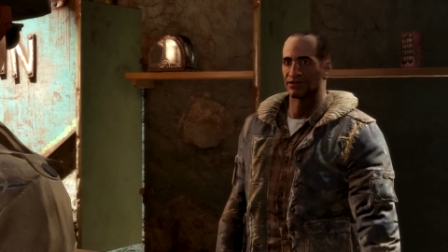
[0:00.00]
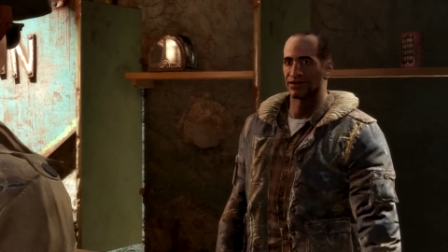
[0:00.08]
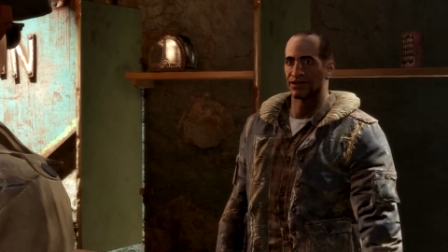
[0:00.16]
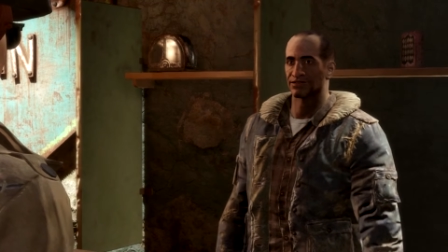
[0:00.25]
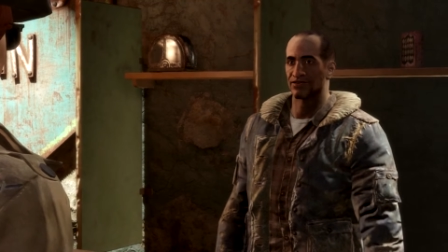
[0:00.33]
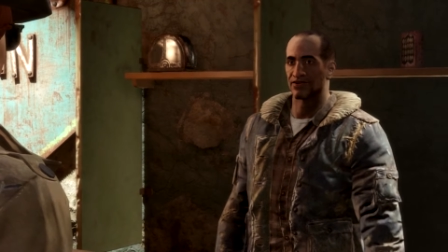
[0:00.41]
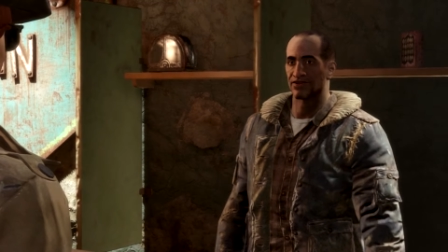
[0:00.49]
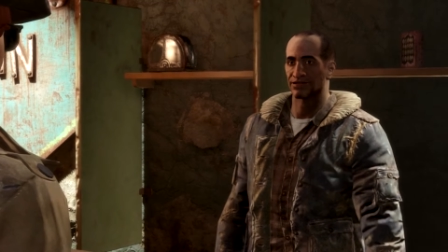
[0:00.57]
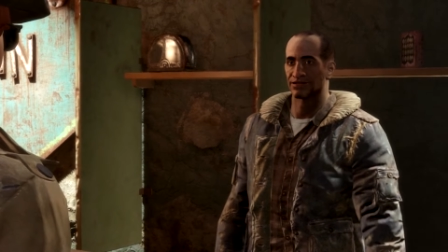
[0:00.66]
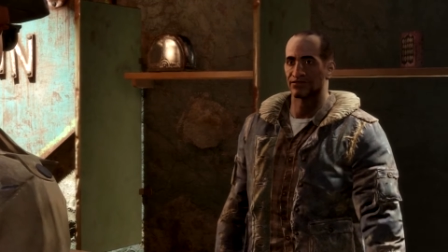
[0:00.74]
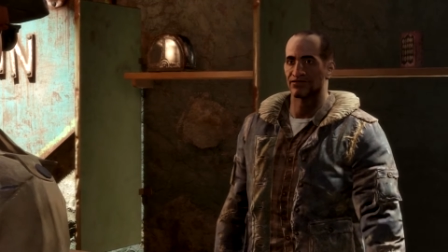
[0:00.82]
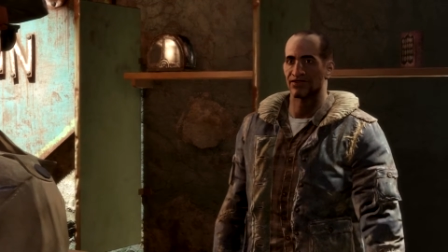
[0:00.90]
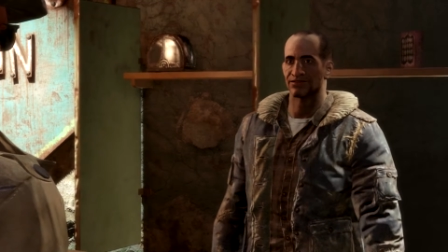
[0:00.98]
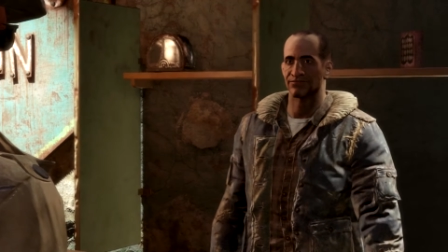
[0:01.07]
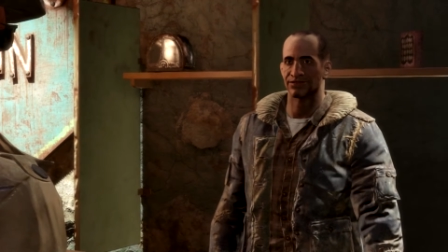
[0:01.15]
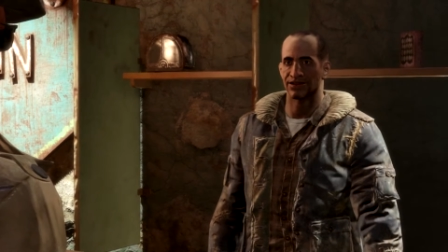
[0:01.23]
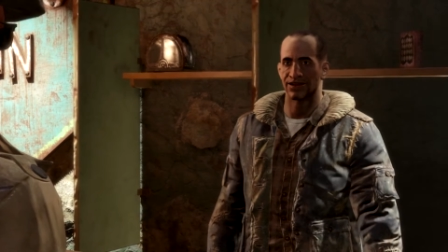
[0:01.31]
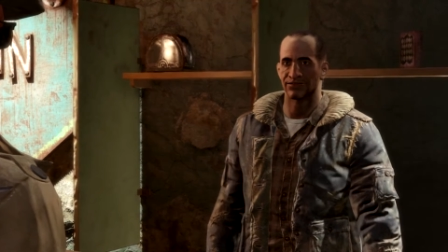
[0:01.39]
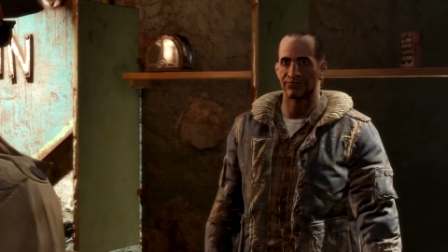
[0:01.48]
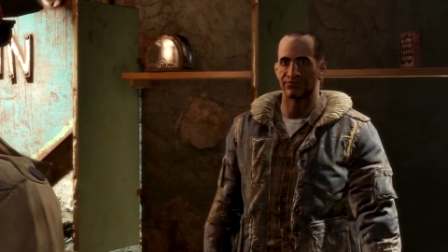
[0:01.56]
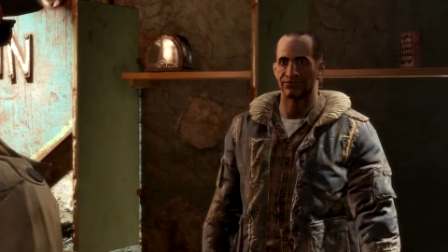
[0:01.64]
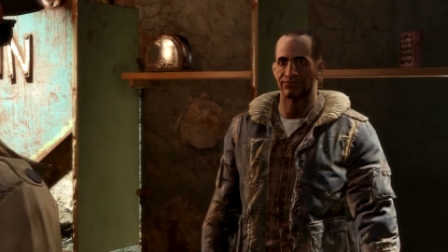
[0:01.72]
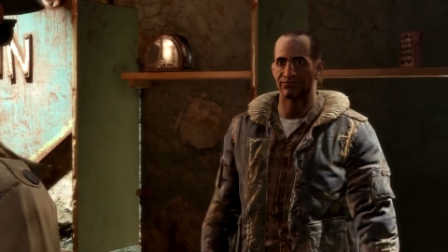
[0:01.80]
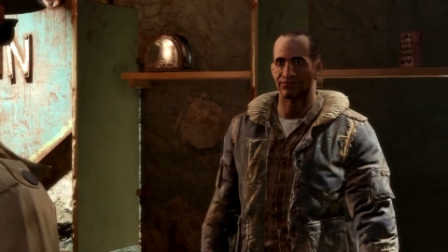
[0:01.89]
She has worked here for some time.
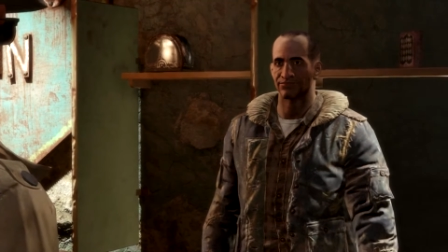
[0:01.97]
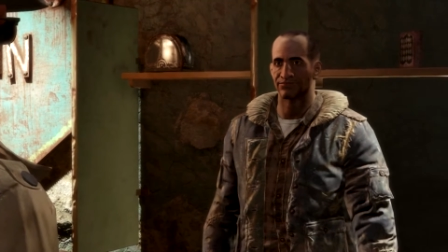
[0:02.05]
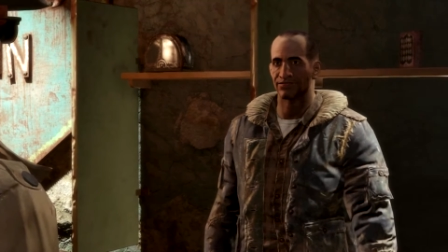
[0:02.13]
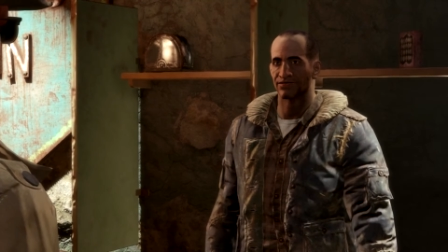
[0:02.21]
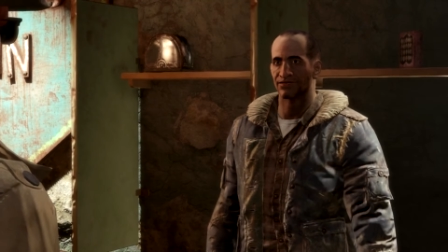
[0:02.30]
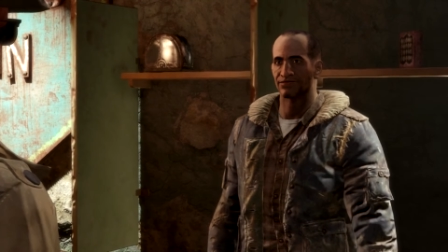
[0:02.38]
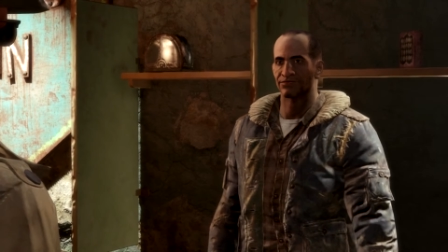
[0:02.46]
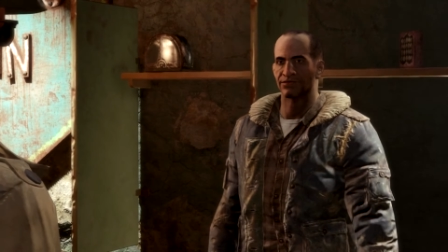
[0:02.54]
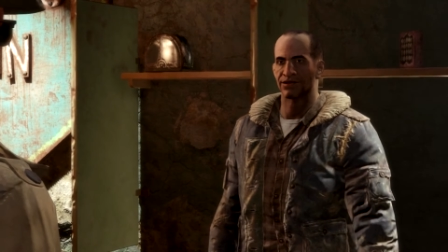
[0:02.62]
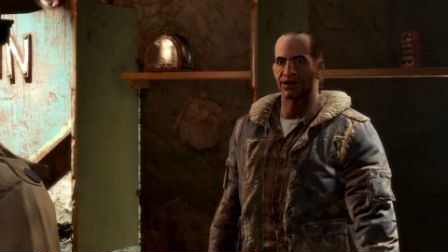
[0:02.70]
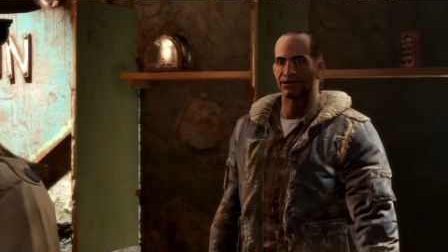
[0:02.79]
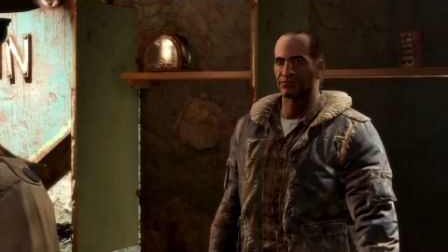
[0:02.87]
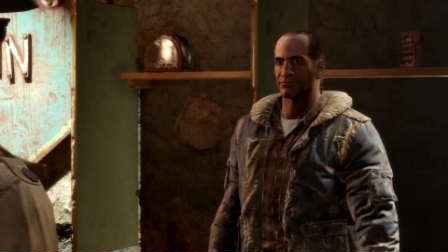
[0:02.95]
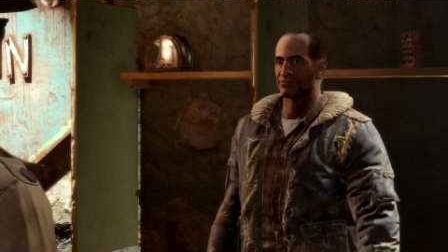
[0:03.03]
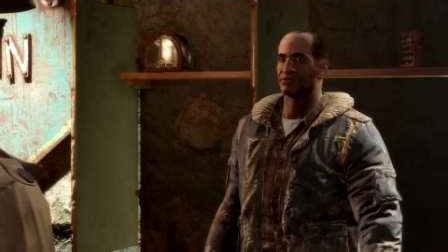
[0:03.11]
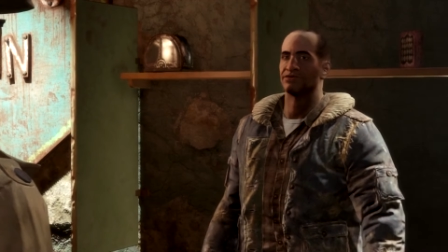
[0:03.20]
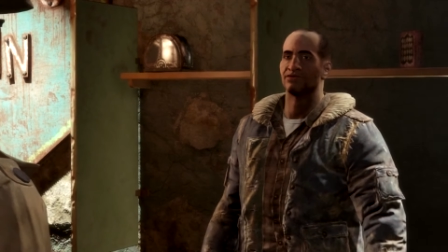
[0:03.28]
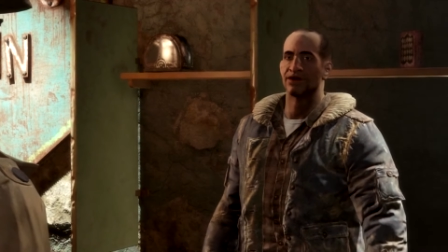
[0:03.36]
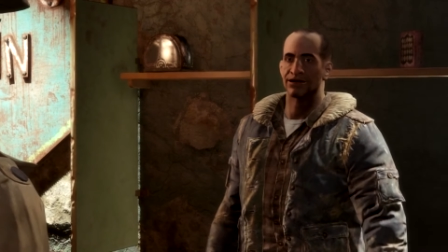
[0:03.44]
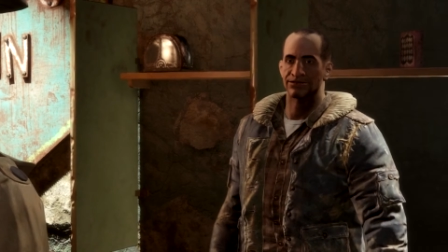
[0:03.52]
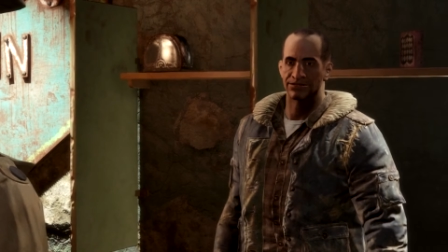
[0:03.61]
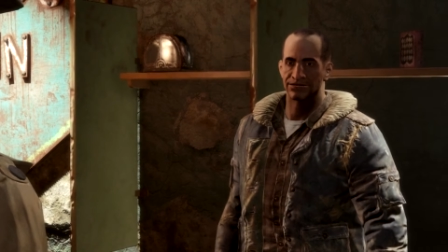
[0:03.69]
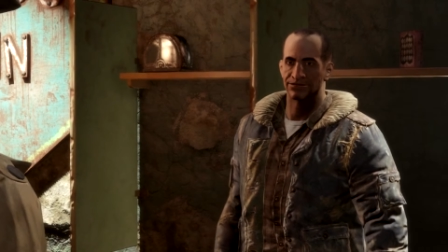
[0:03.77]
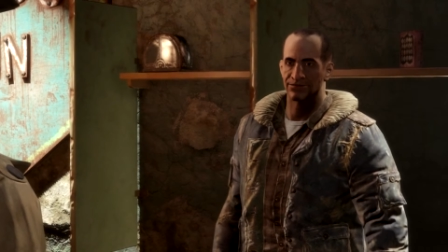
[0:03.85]
Haven't now, seen her. I am
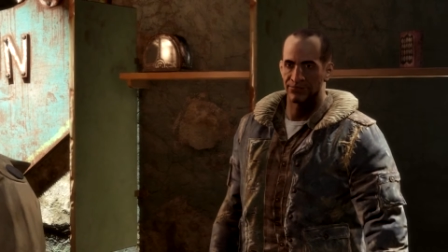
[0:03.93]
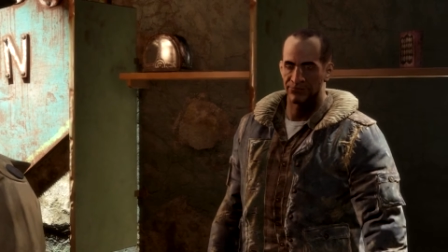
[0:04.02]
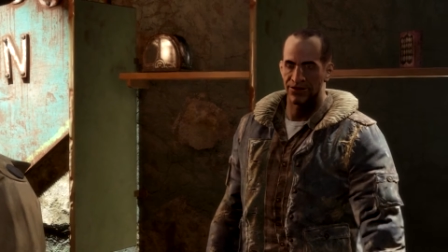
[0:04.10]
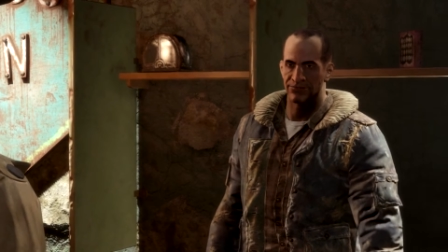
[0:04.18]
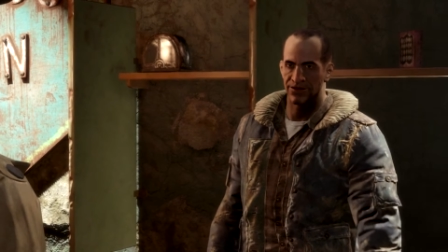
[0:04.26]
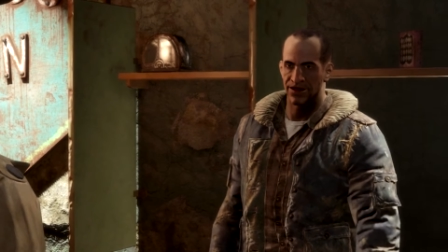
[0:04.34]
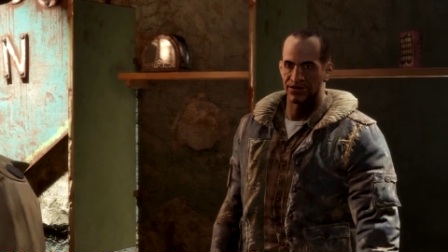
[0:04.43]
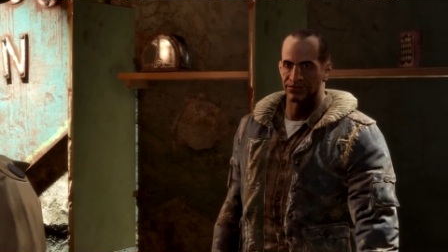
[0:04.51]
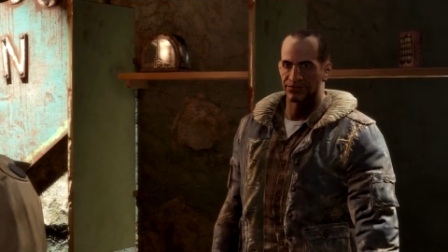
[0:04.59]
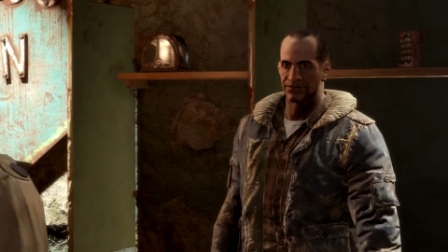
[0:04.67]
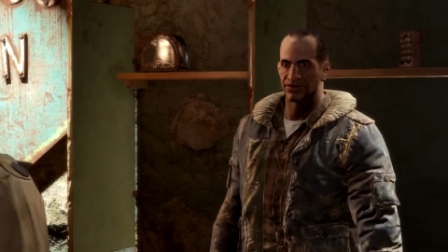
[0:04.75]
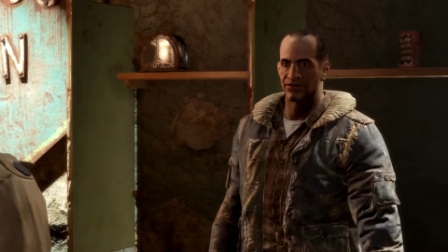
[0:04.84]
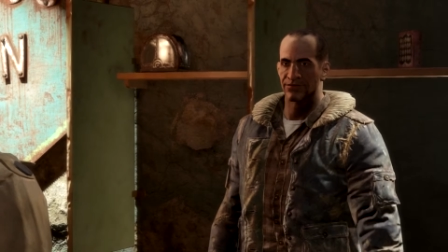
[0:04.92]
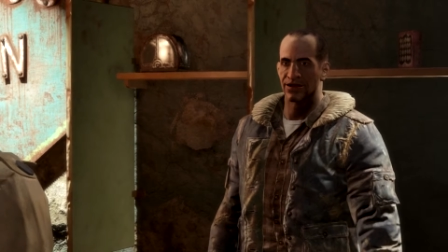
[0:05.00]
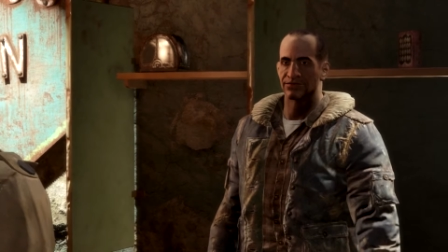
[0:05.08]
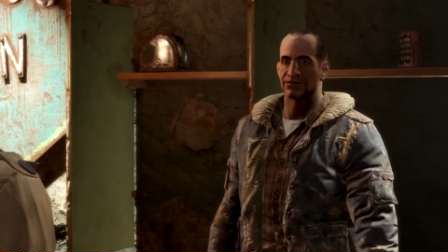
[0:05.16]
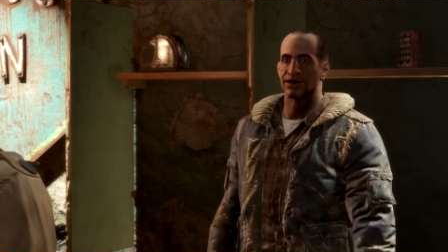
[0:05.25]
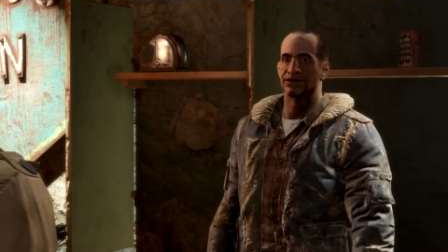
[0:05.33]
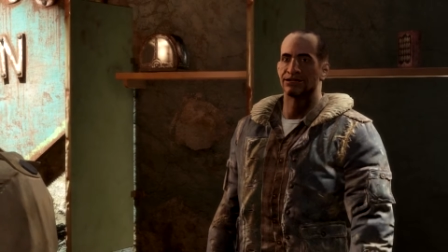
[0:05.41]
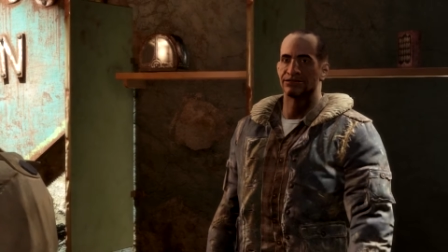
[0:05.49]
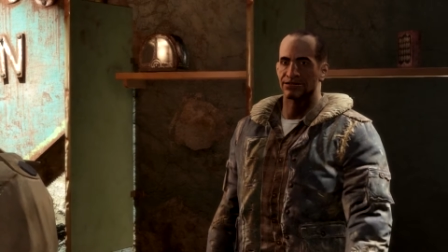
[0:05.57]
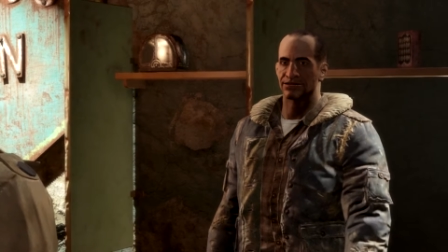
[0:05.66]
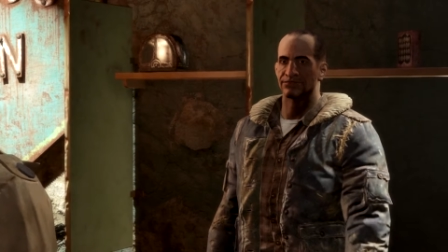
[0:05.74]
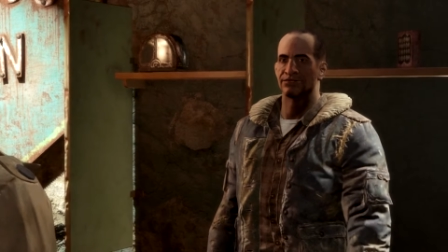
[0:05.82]
just simple bartender, but
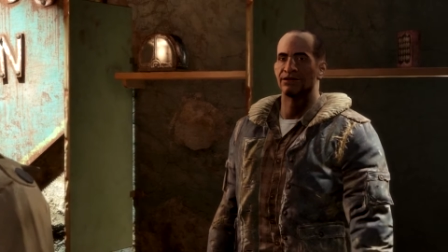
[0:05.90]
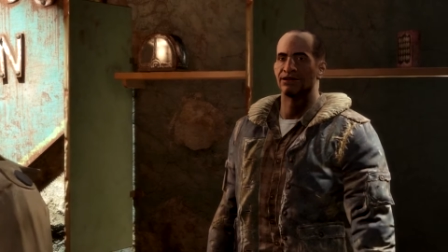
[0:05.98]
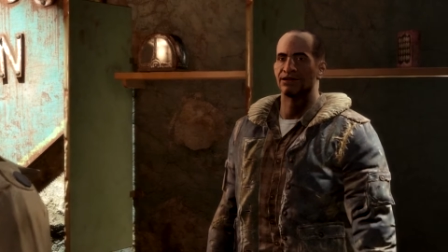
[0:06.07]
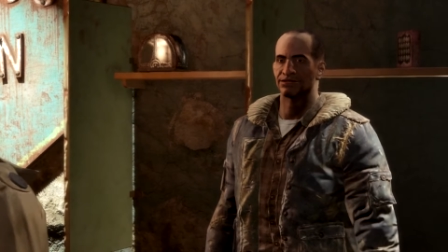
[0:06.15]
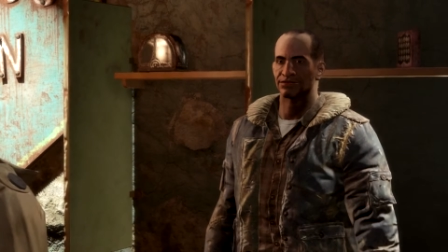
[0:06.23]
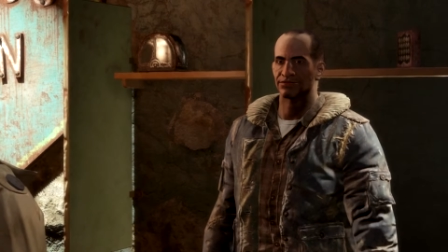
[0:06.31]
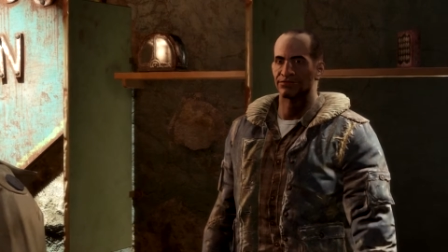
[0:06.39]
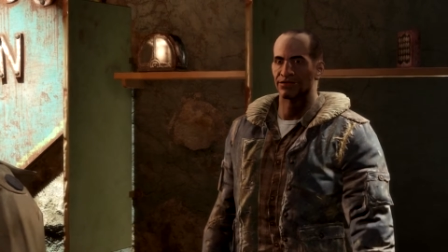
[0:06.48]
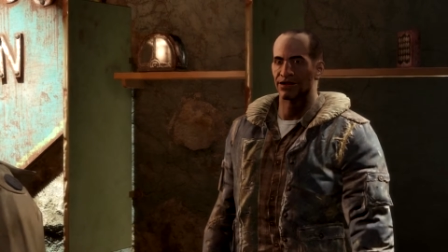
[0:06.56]
I see things.